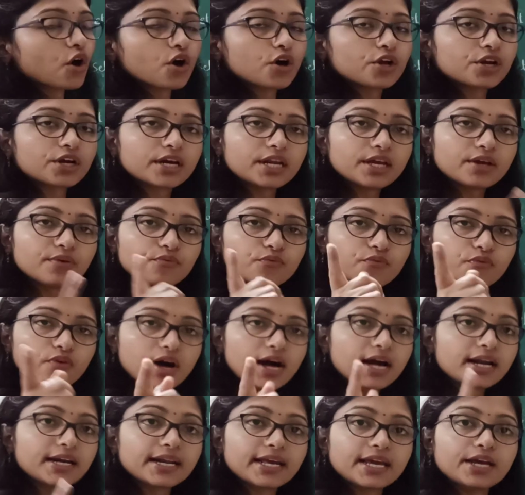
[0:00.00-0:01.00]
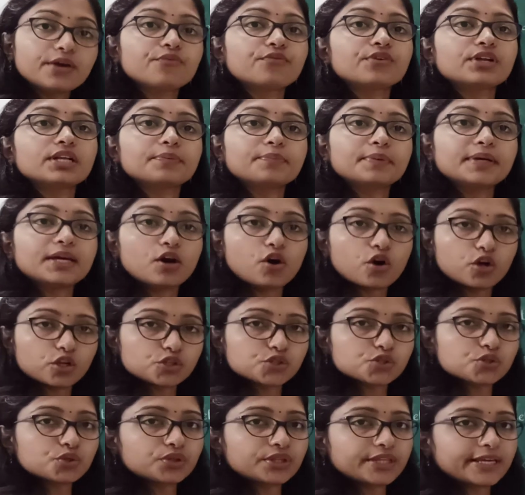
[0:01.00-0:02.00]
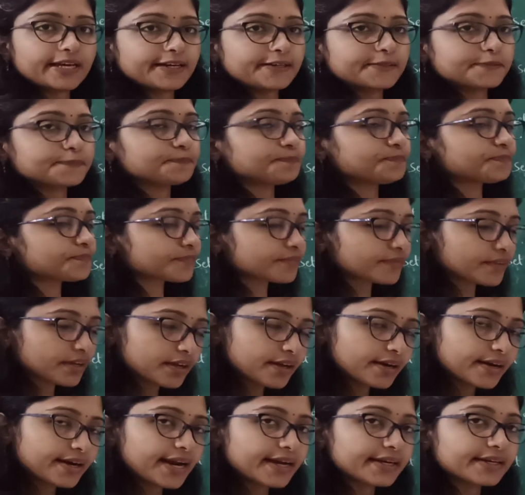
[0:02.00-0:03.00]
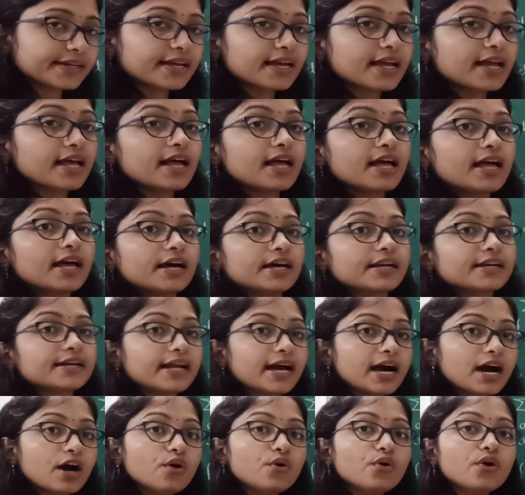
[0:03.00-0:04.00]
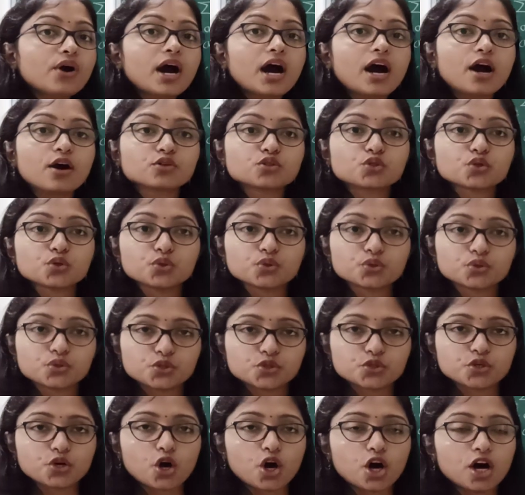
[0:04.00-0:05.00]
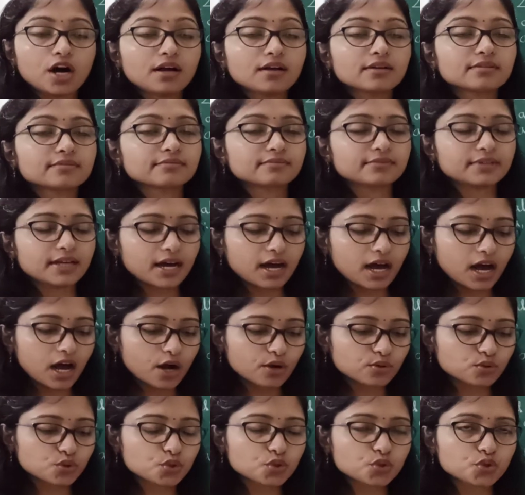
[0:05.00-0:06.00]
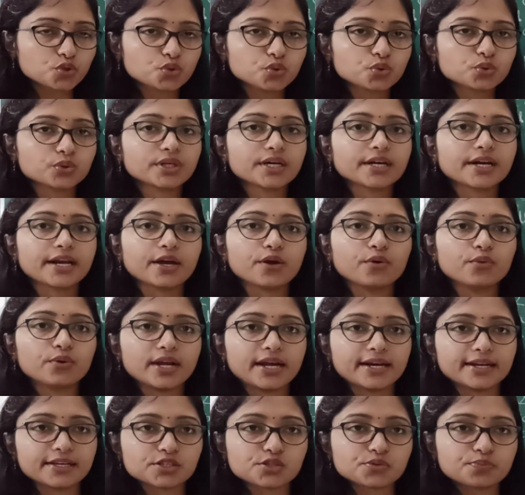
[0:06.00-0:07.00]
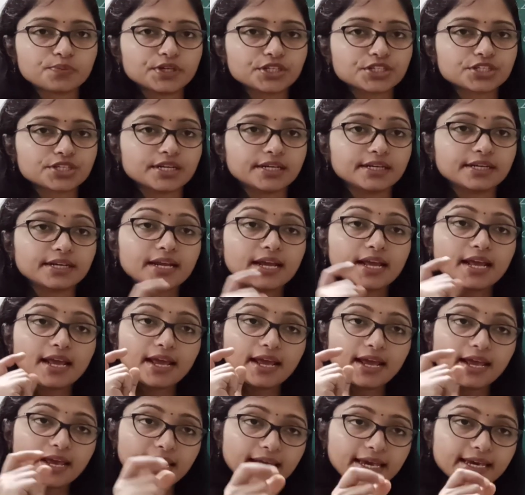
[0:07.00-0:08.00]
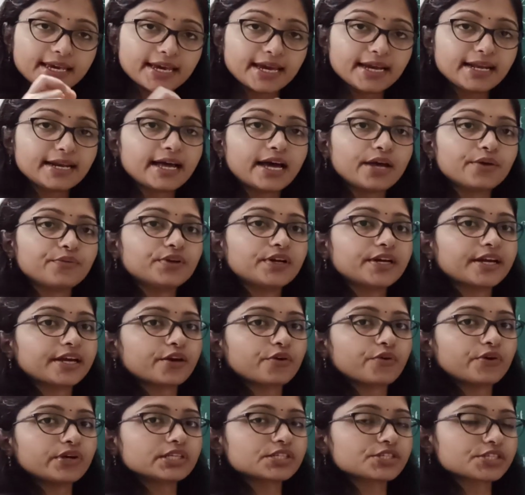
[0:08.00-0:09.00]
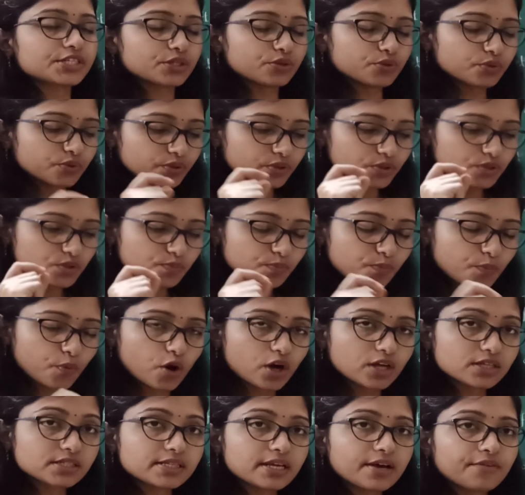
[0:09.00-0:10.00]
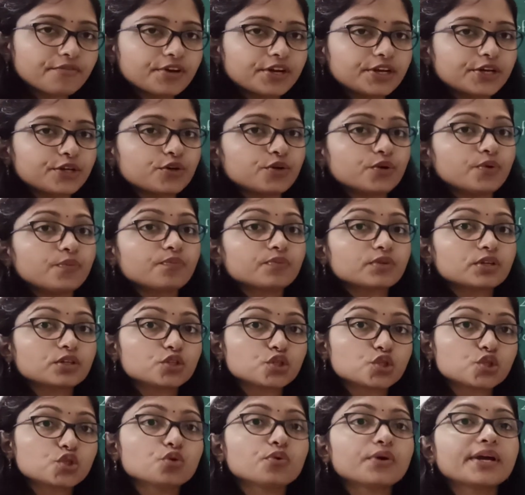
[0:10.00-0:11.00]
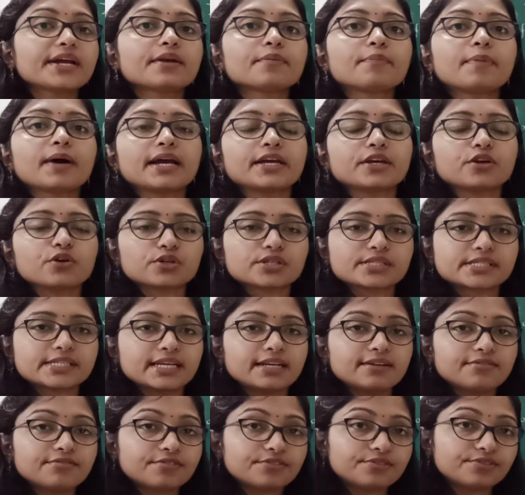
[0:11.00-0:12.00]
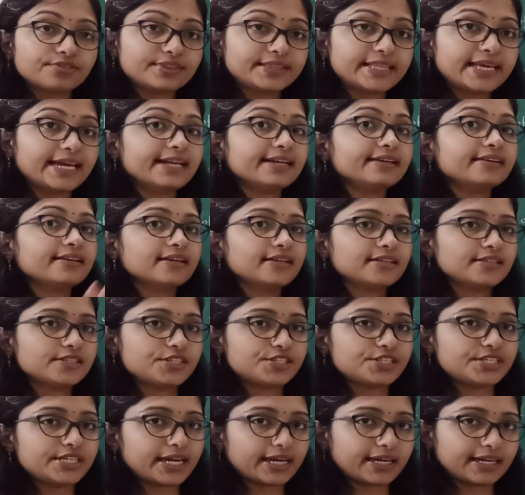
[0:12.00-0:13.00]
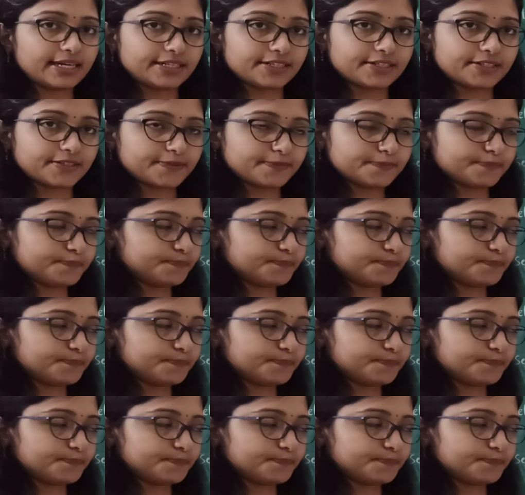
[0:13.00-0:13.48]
only one A will be also there, right? Now, how to do the regular expression? Again, I will request you, pause the video, do it by yourself, then check it.